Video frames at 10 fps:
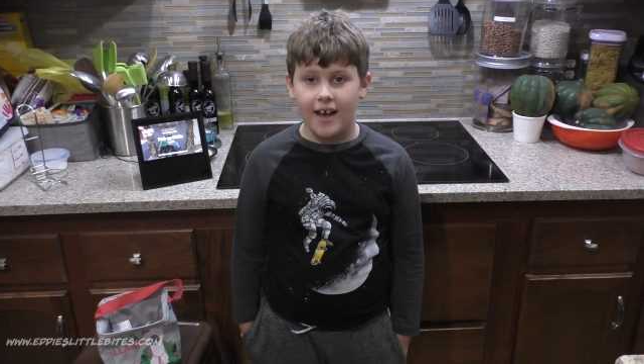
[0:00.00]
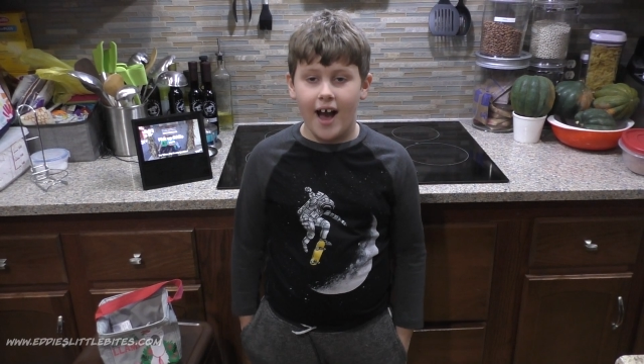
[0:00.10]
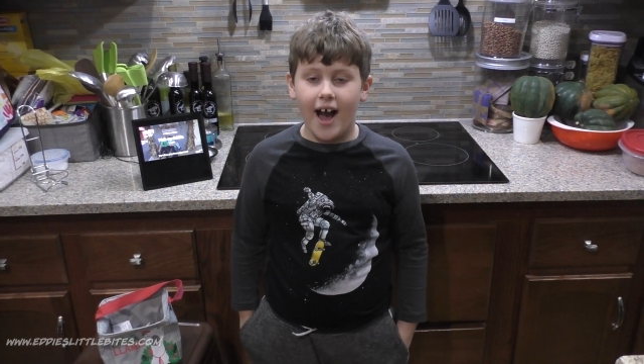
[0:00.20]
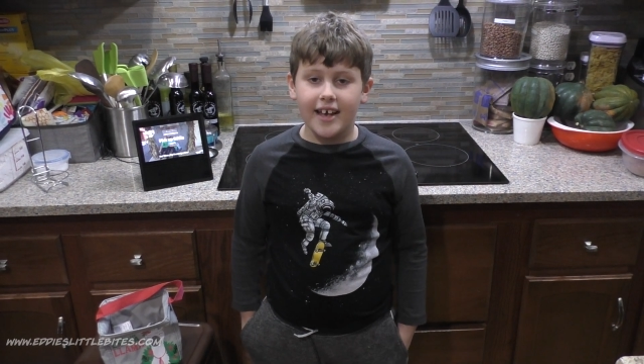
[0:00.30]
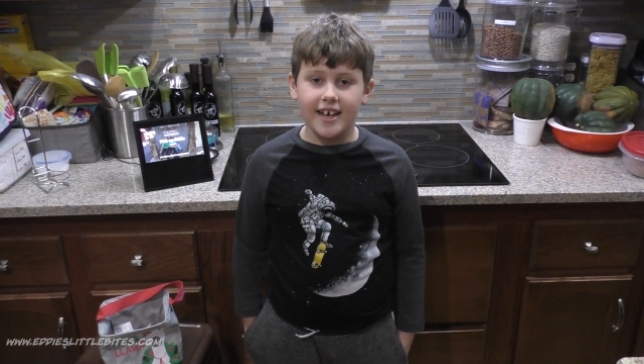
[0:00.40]

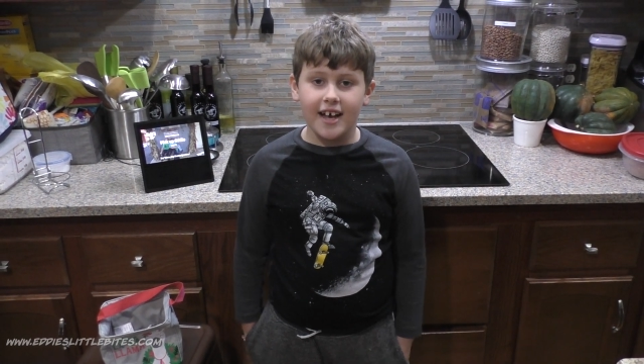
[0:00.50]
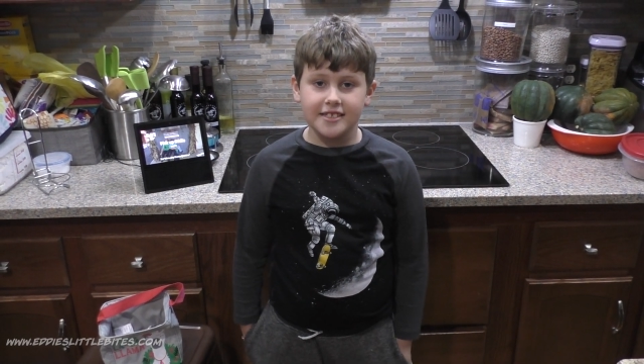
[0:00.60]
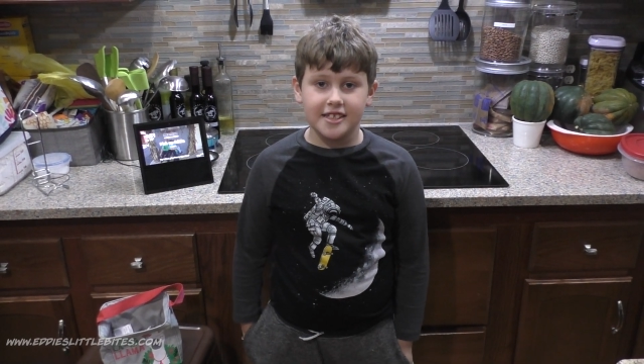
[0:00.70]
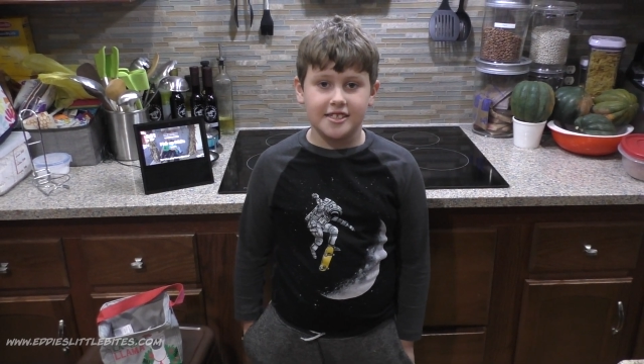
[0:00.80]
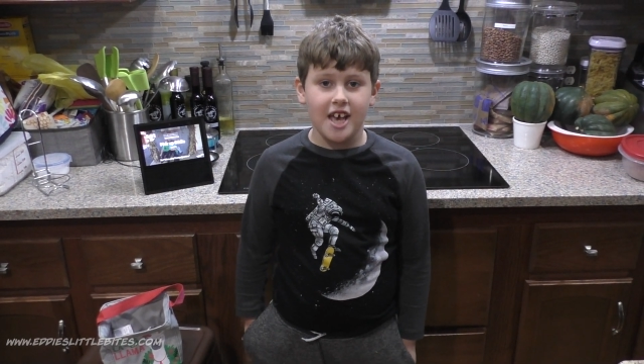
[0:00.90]
Hi
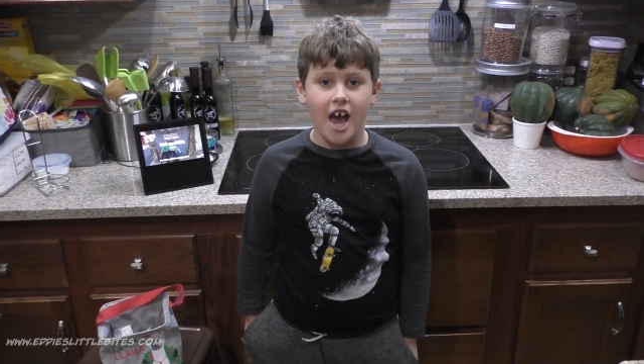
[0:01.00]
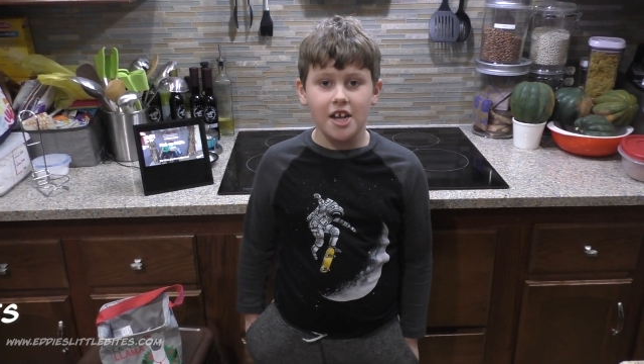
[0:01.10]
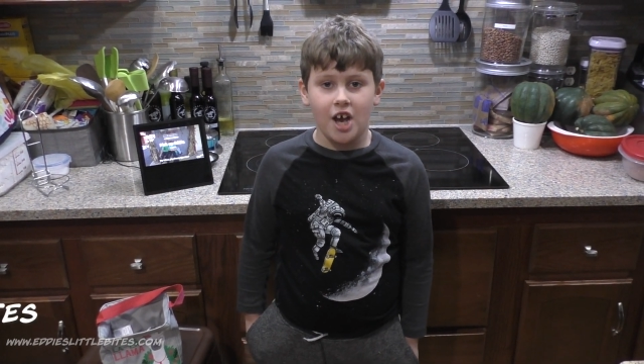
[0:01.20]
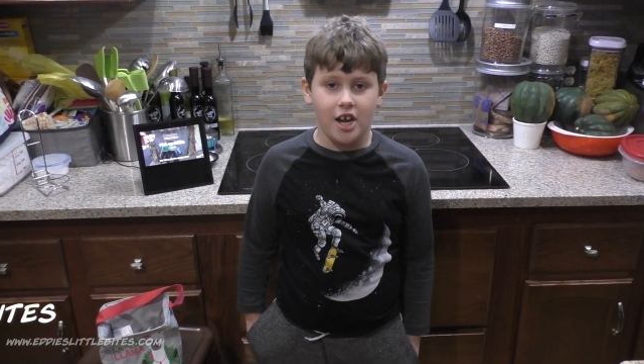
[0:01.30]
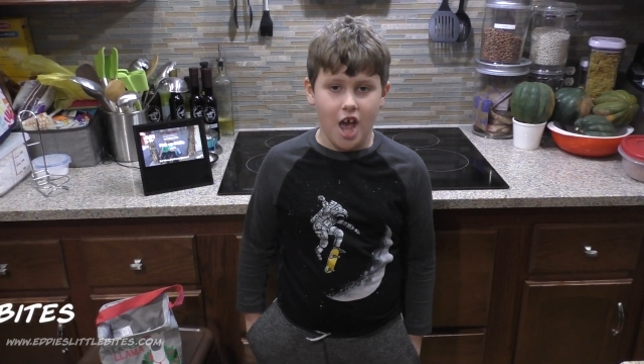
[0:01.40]
guys, it's
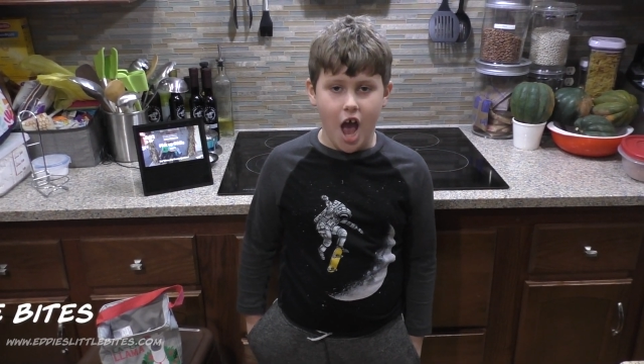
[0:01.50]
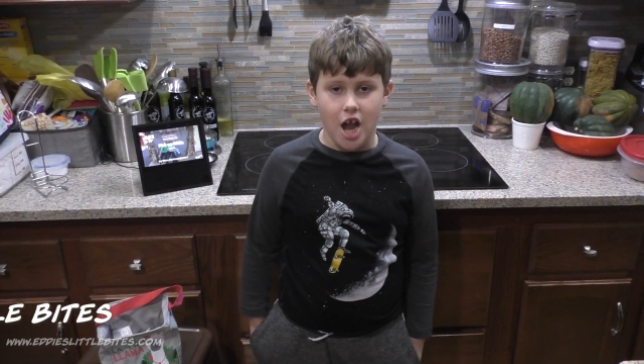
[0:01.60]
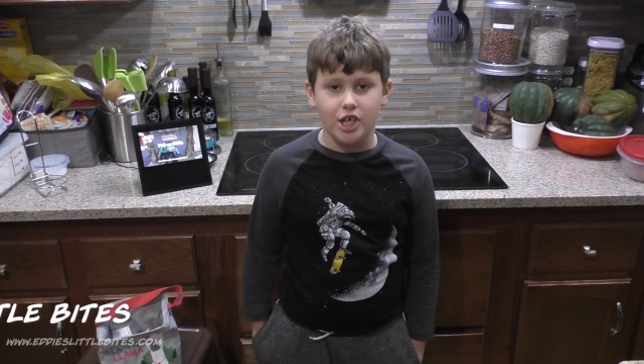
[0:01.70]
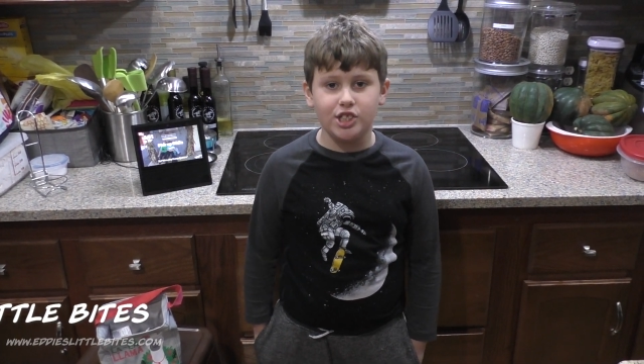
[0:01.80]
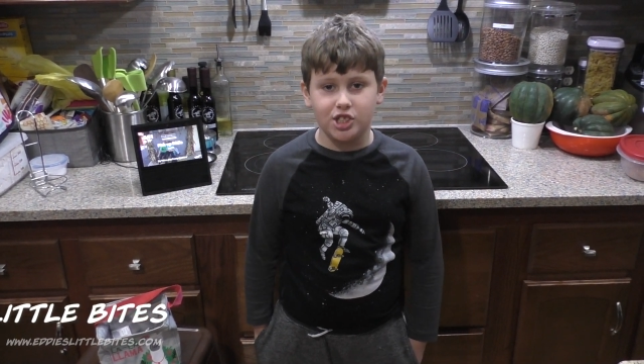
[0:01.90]
Eddie on
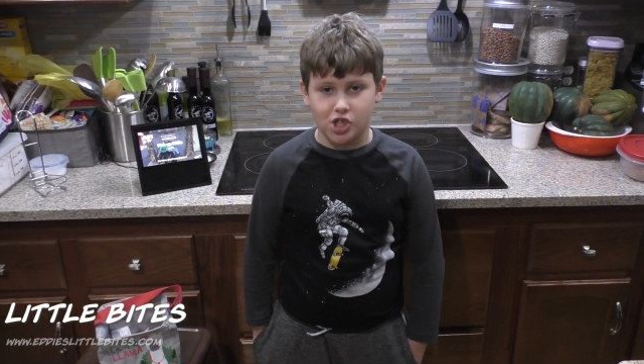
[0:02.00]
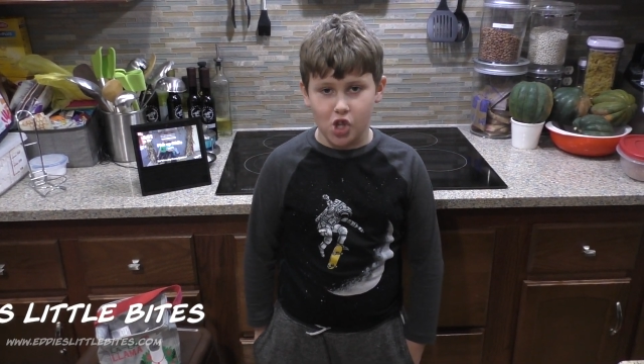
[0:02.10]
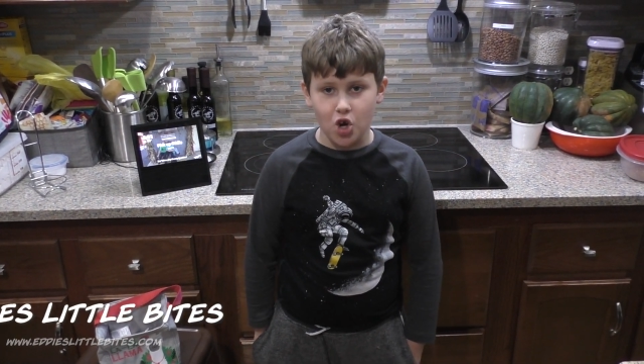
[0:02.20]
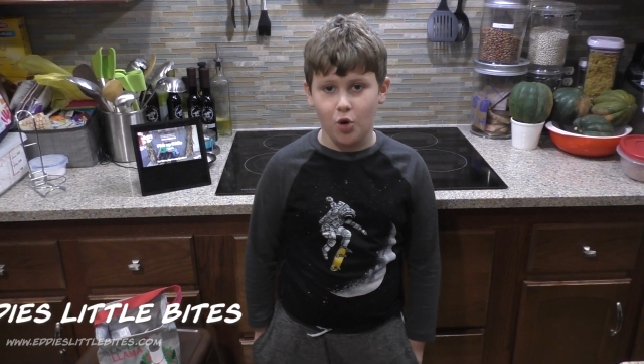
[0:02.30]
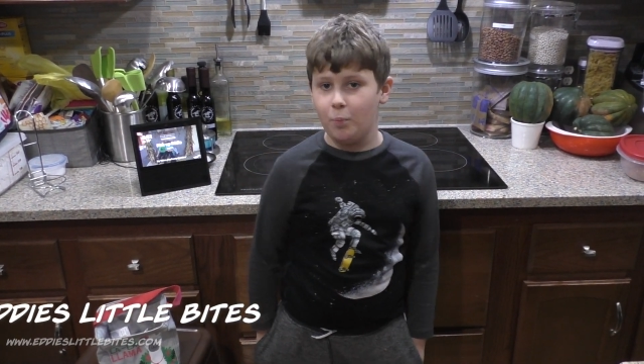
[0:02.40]
Eddie's
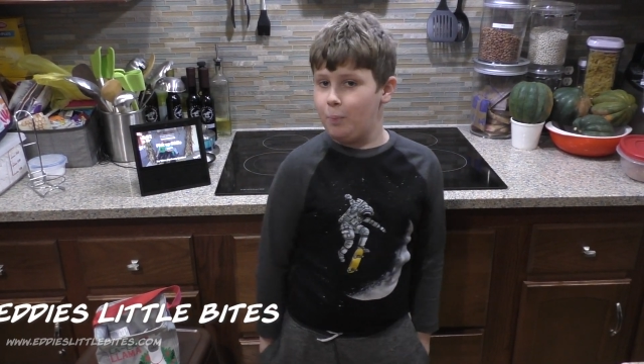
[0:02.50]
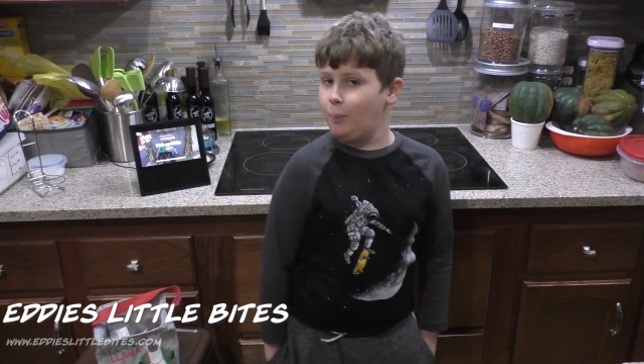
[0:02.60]
Little